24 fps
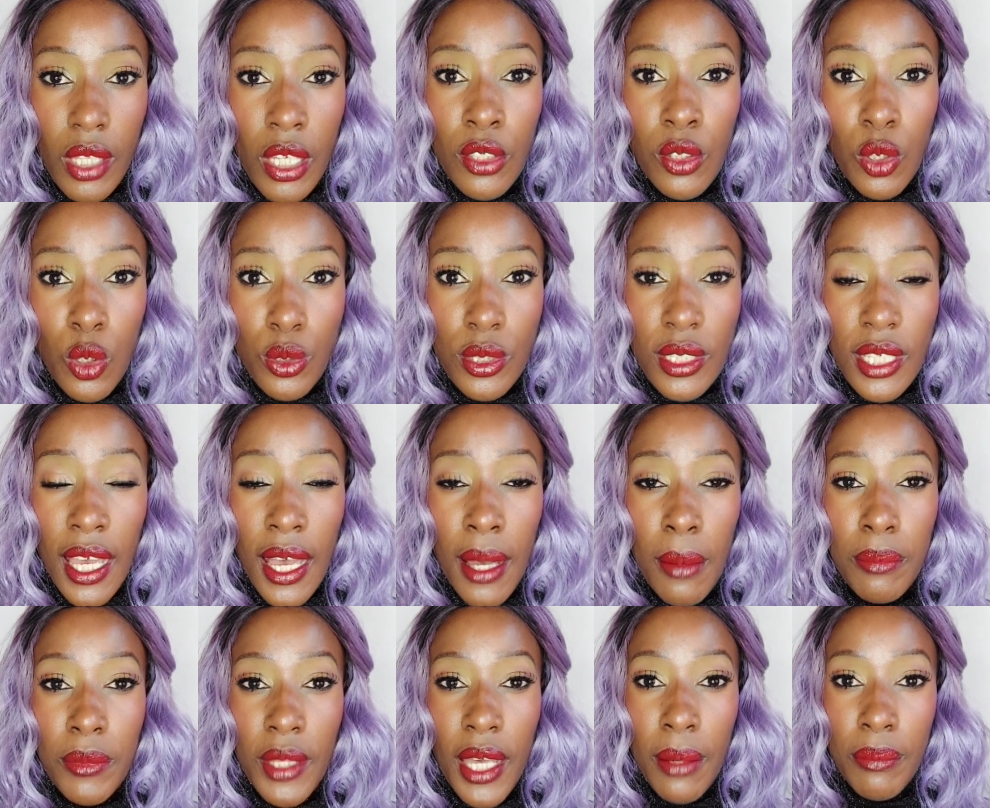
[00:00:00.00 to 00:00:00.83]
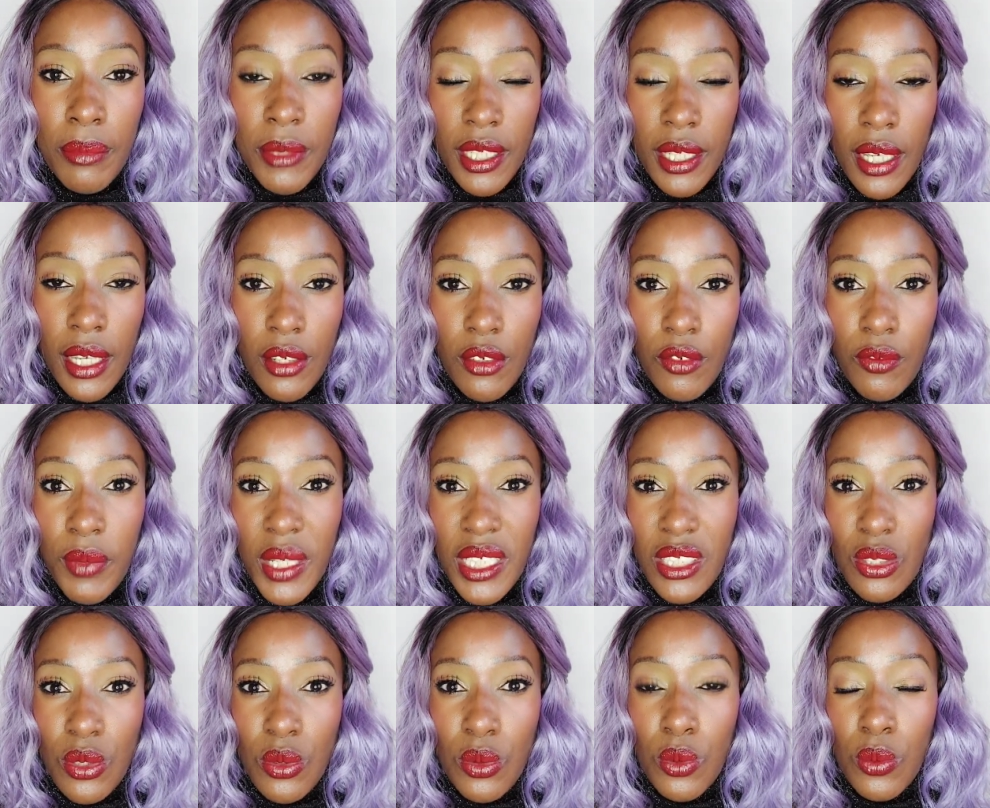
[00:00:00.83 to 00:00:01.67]
because I'm, I'm the kind of
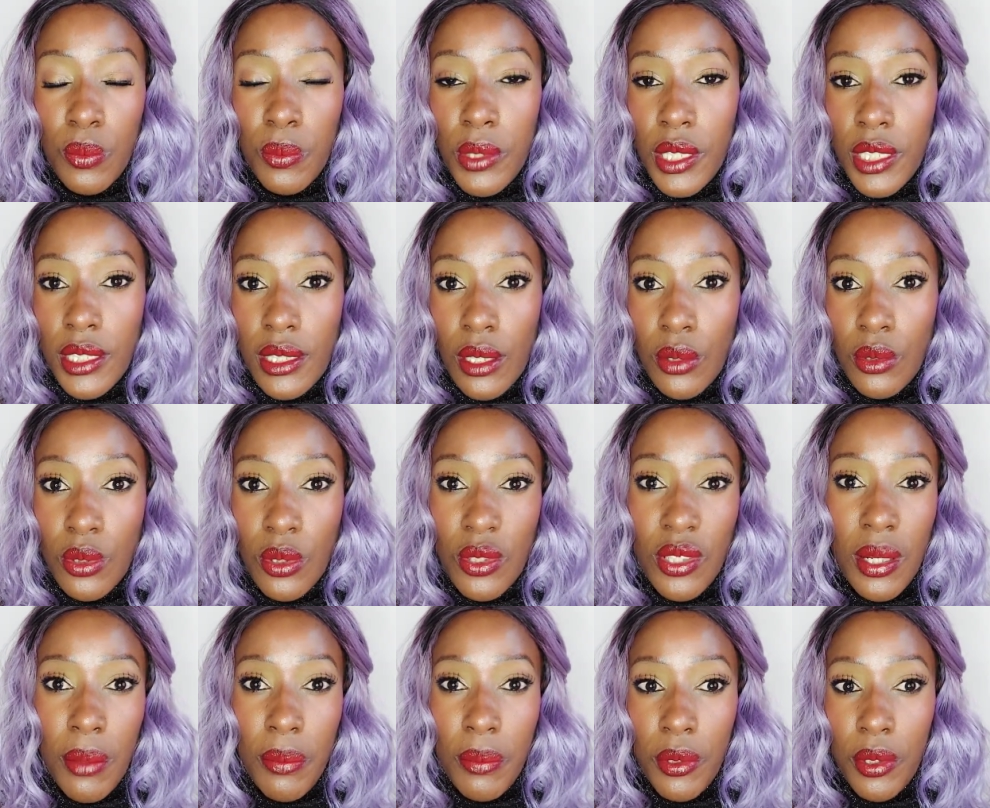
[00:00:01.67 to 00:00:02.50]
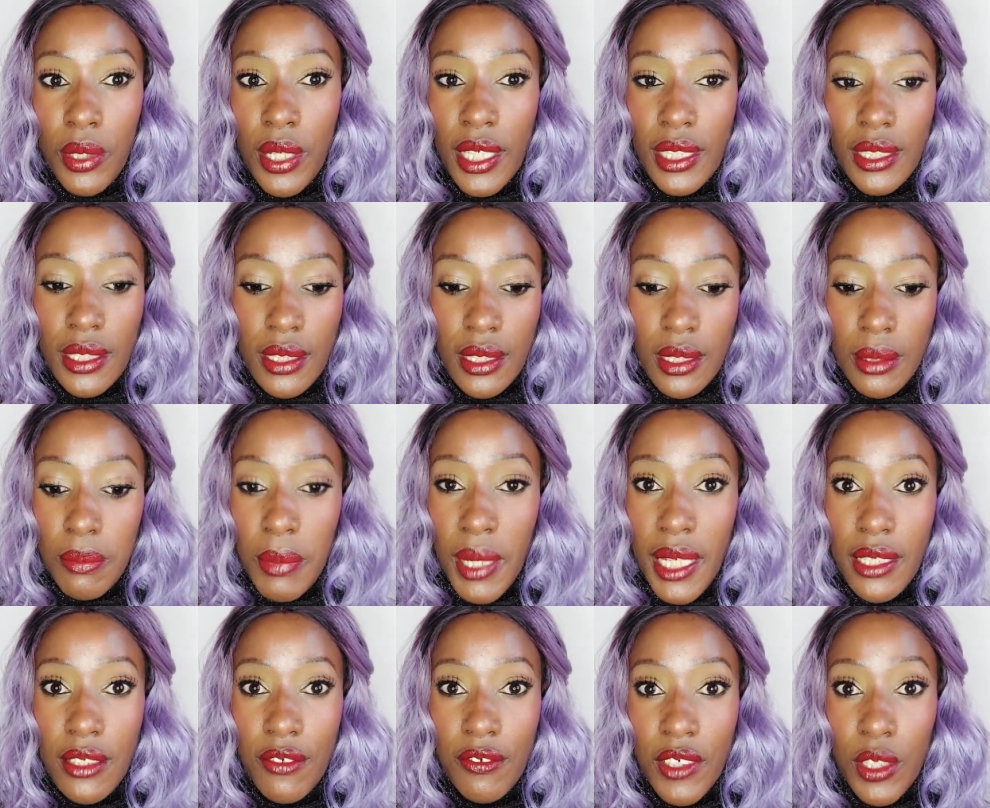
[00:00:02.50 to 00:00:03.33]
person who breaks out when a product is
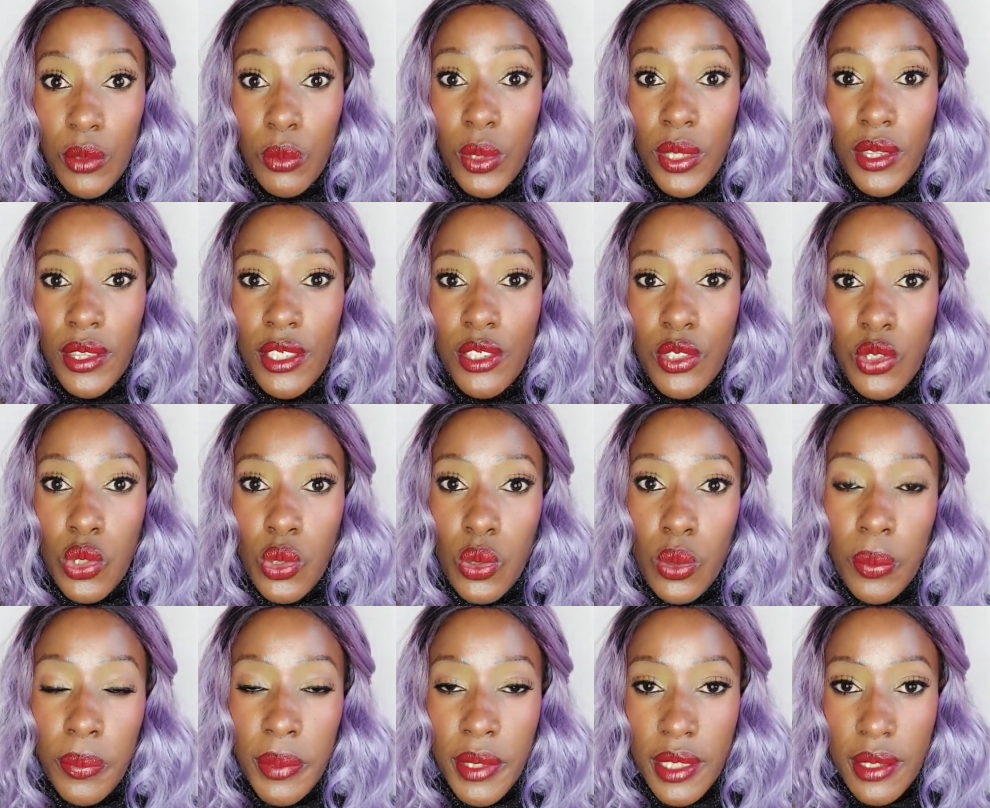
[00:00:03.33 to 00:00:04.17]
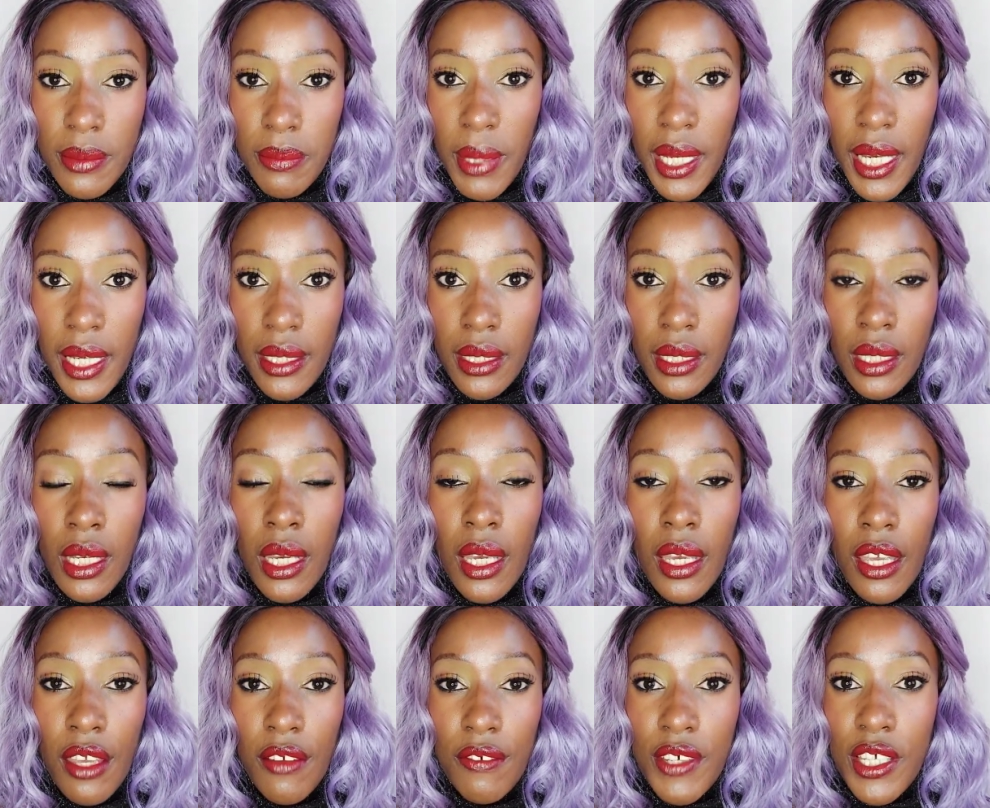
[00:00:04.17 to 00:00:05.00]
bad, even when the soap is bad.
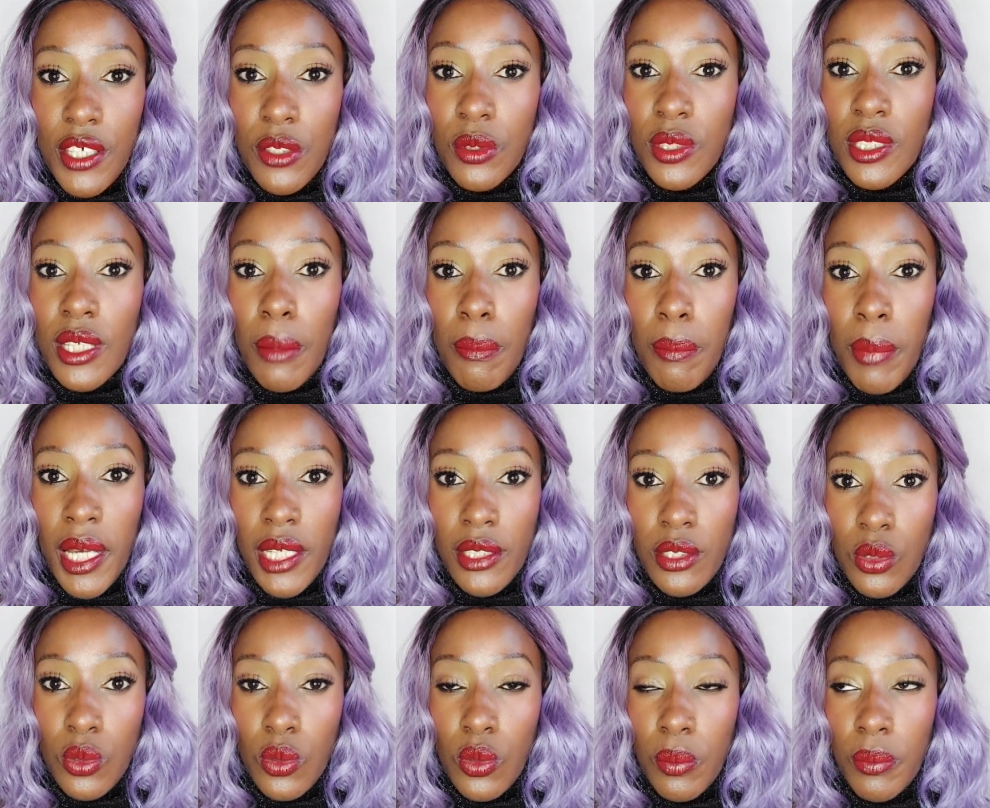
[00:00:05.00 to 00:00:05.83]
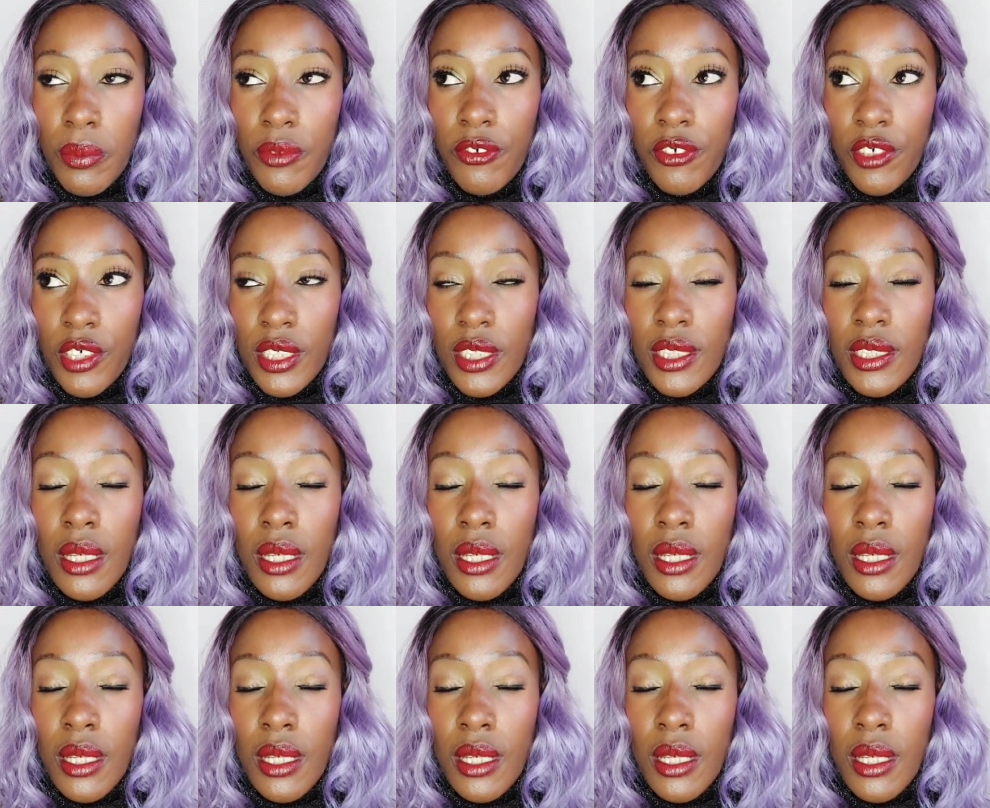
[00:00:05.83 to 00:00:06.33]
If I use a bar soap, for